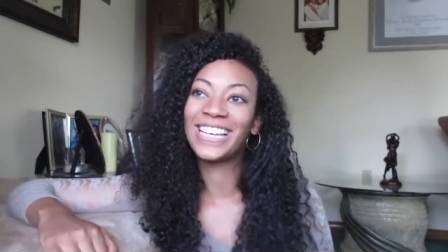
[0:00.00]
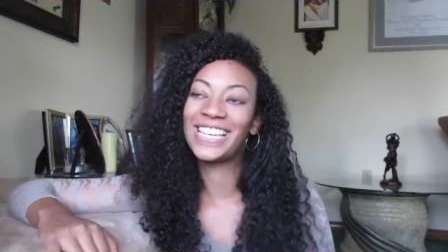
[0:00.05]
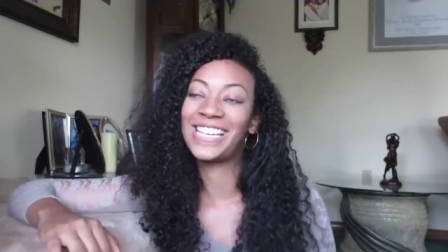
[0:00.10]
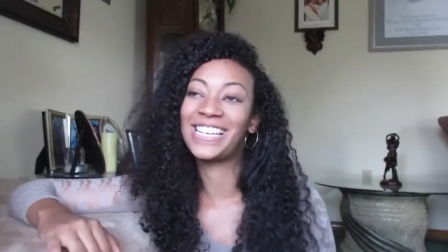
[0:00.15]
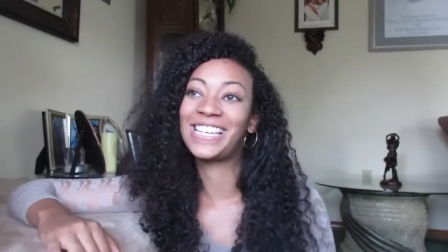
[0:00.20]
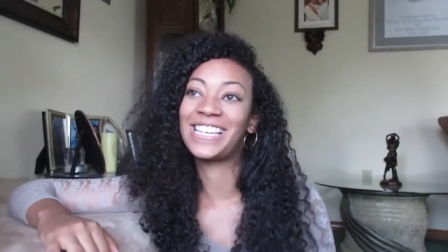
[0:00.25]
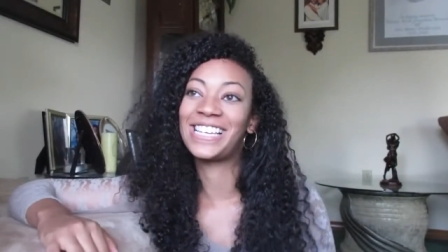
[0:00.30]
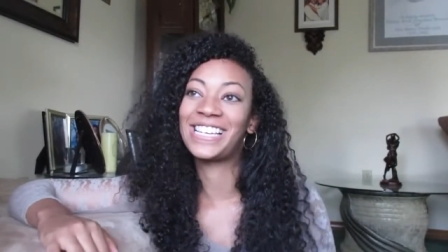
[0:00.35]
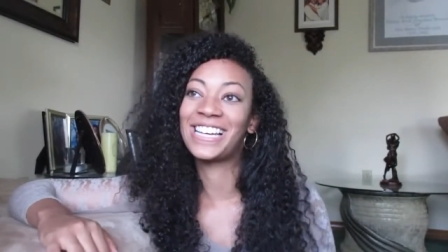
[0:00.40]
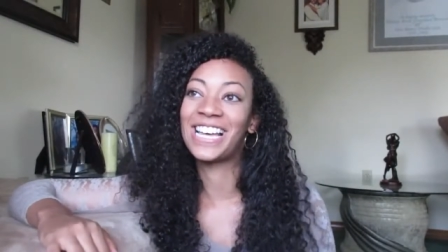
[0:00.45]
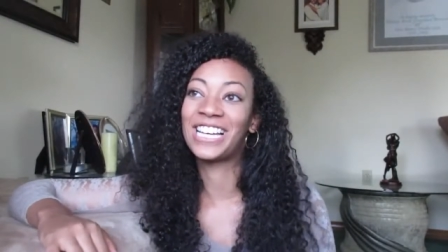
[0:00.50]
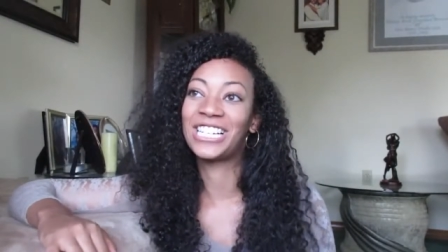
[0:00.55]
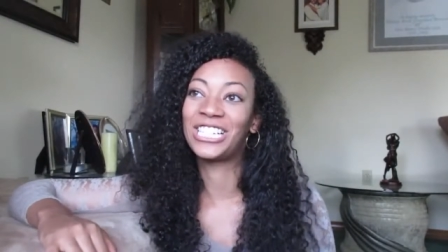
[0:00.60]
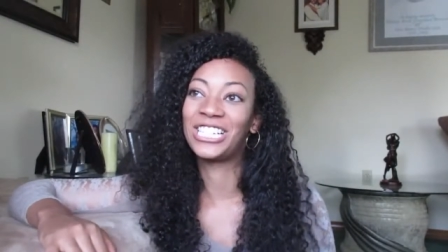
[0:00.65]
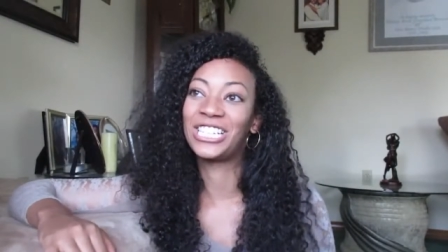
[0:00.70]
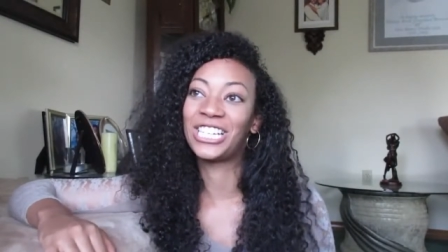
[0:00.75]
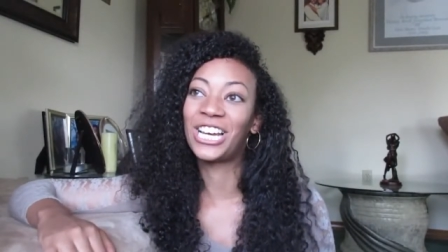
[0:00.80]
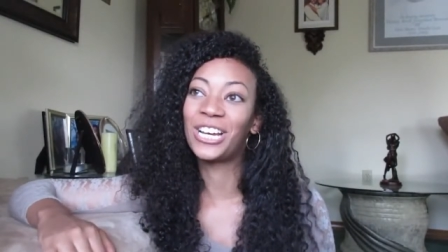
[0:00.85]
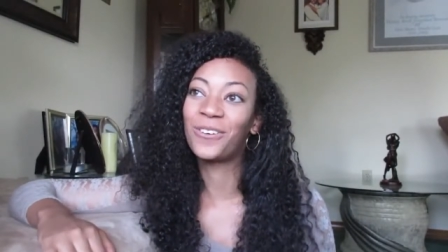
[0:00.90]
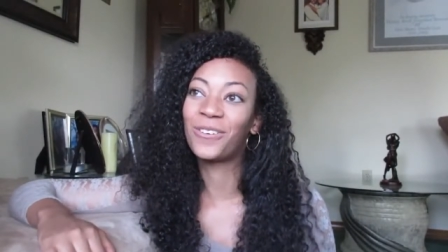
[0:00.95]

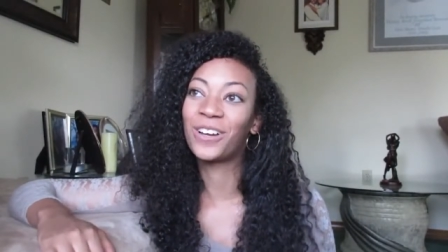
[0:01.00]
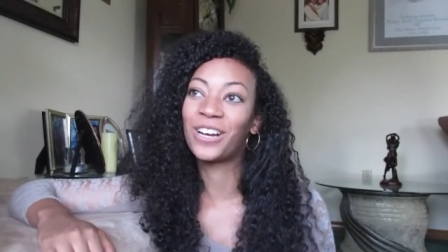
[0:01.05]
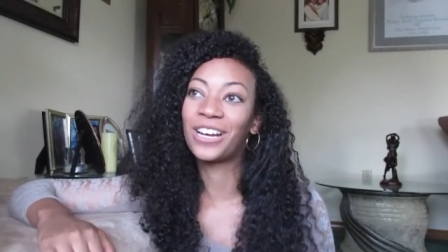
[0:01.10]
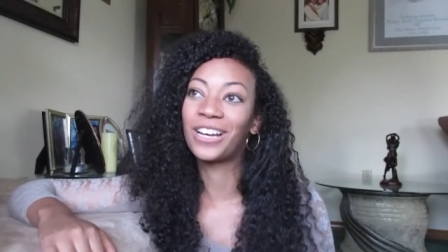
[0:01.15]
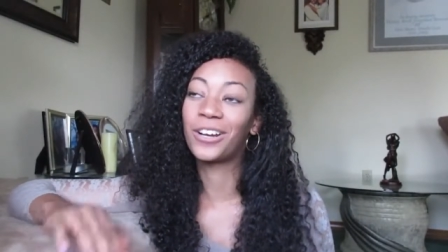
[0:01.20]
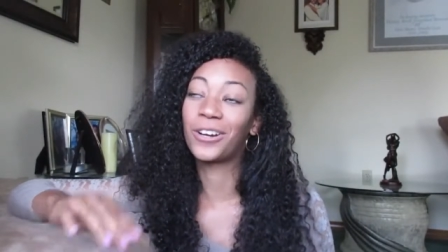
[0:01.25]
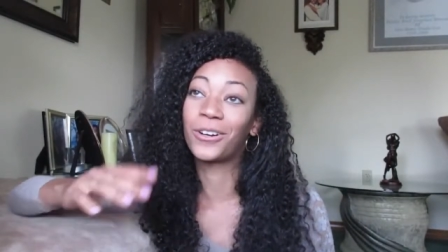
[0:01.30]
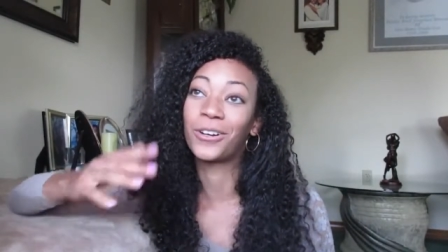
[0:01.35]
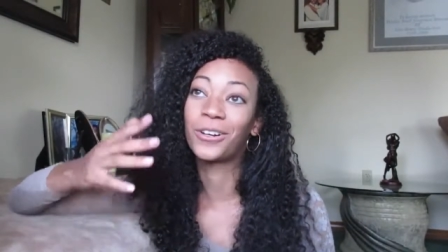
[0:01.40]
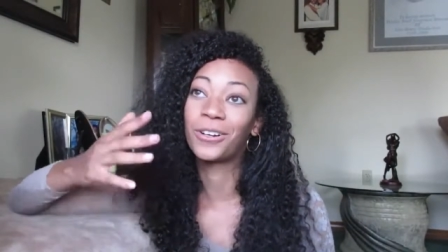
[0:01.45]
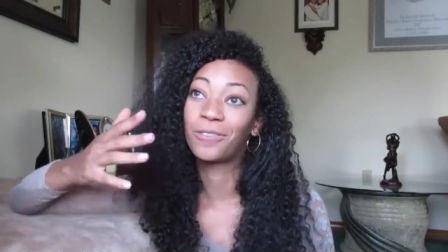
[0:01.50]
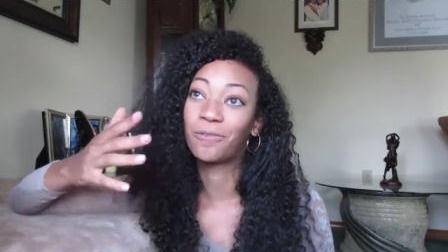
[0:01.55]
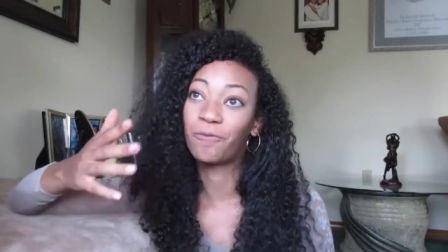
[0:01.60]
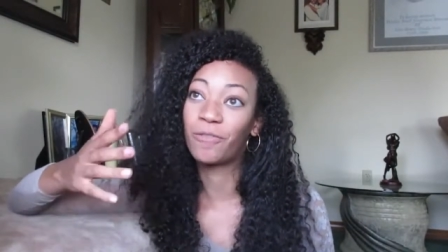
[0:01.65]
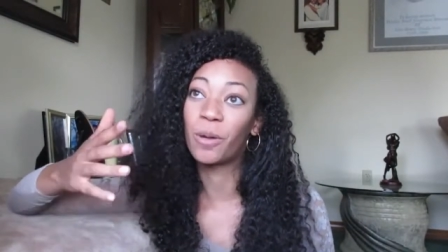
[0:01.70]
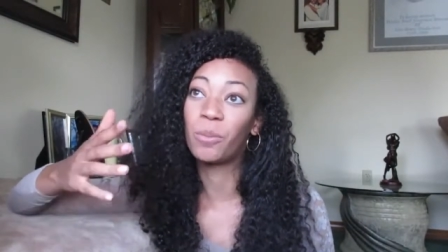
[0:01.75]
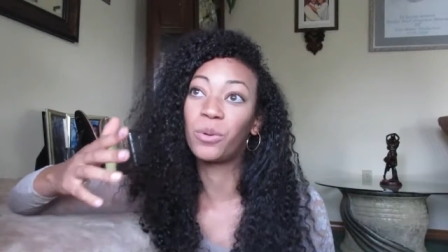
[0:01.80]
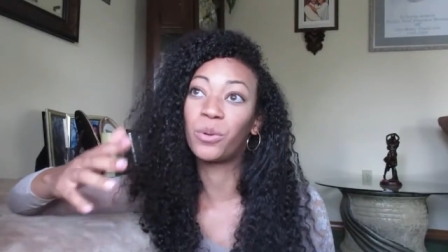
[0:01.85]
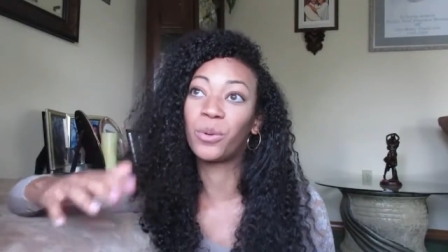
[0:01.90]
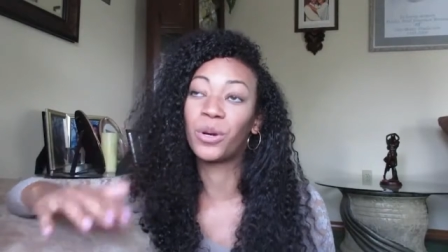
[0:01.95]
in January or
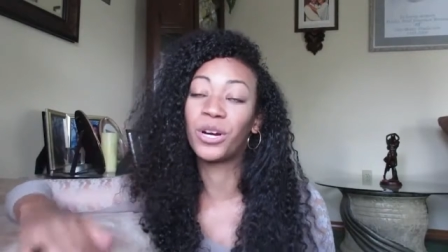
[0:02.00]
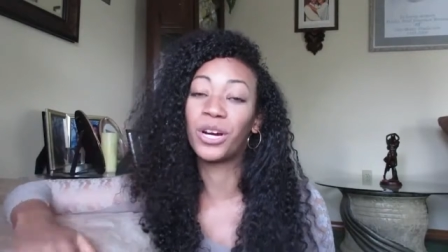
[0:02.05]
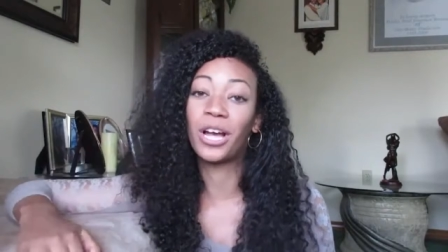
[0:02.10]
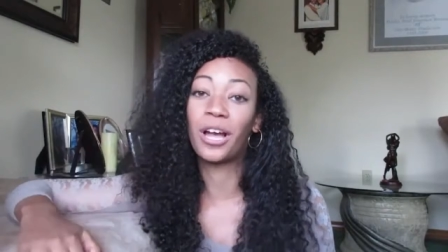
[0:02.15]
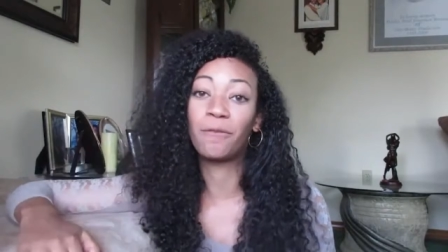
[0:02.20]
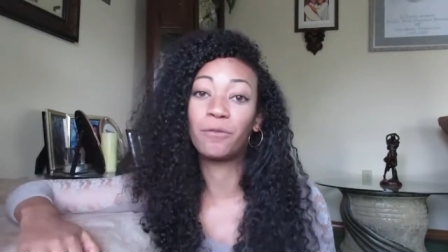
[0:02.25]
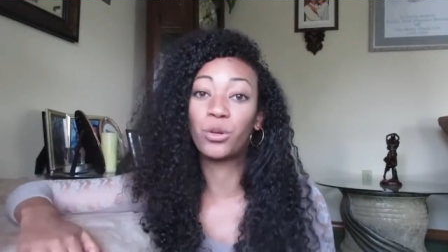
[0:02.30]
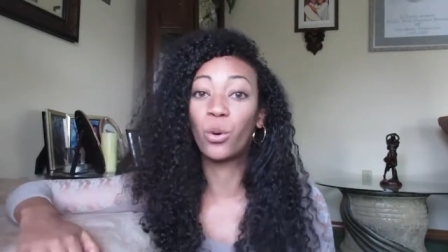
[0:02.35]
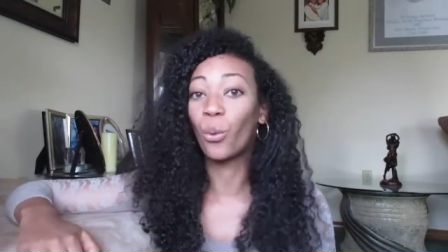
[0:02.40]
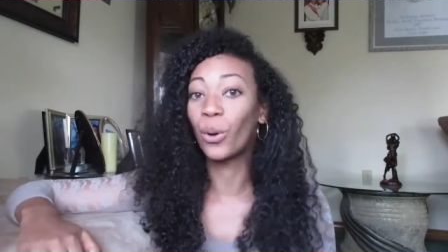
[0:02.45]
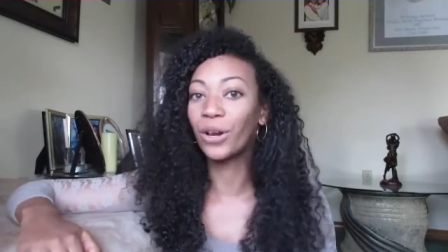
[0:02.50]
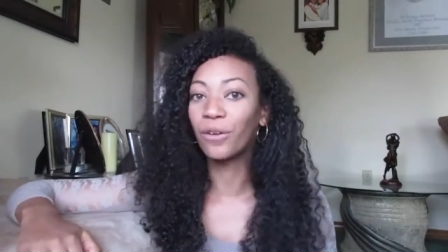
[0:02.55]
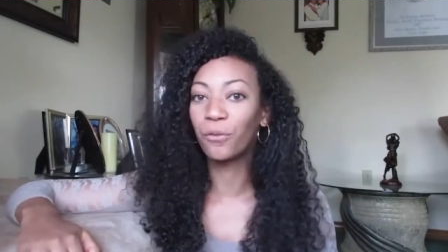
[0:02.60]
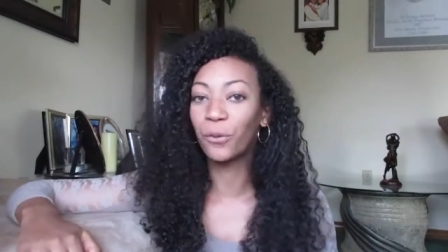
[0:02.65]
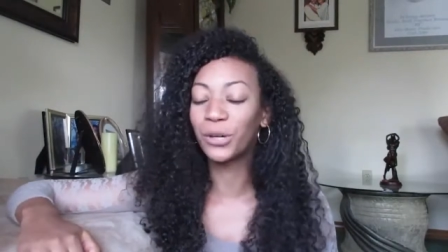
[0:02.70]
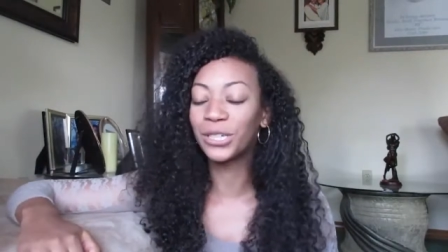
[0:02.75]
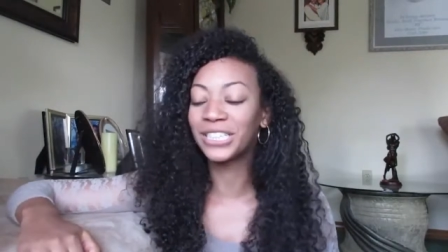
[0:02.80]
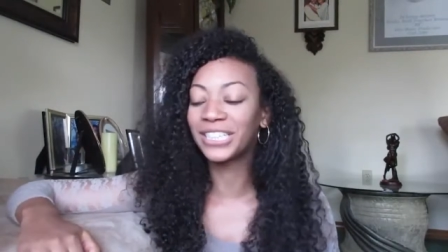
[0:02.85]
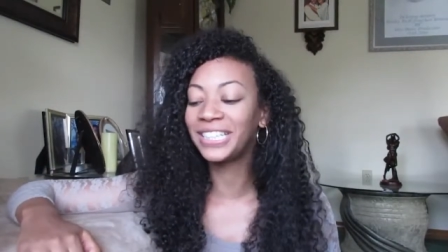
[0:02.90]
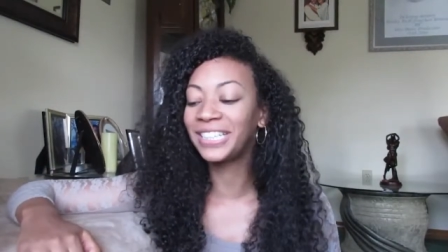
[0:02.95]
February of
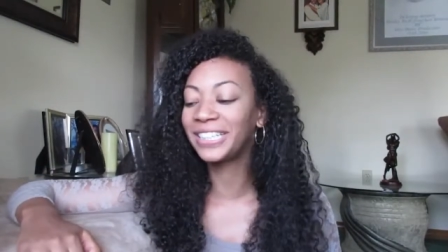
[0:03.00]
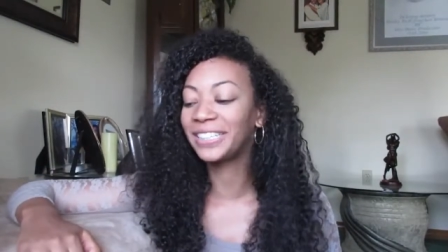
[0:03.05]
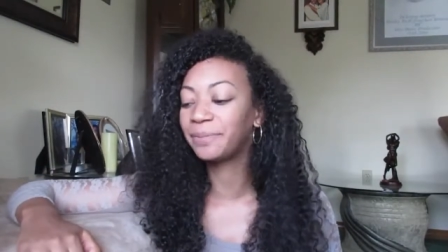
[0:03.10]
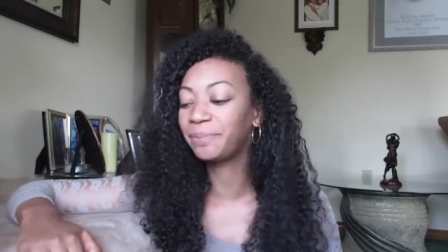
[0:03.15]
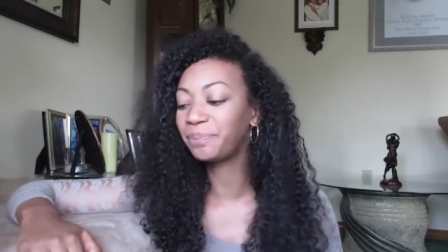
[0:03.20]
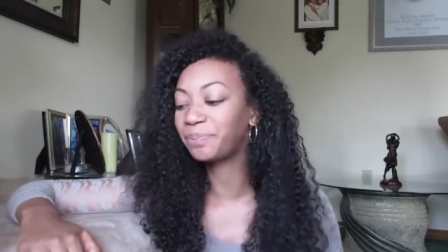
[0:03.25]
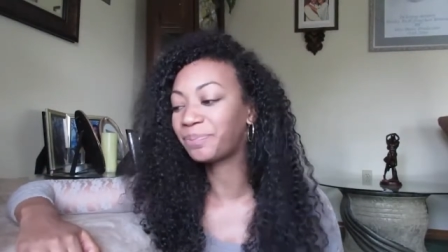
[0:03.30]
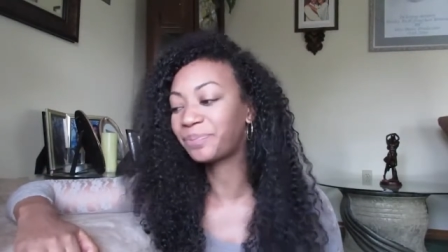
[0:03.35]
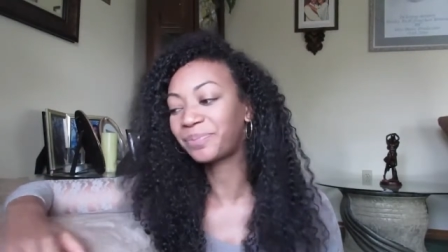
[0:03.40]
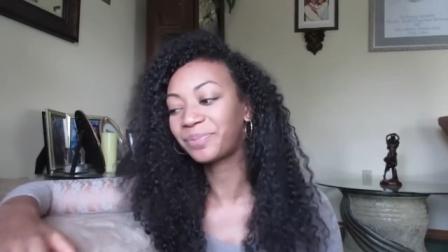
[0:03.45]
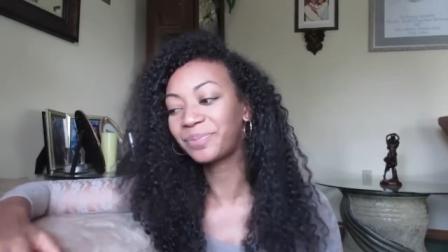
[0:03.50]
2014,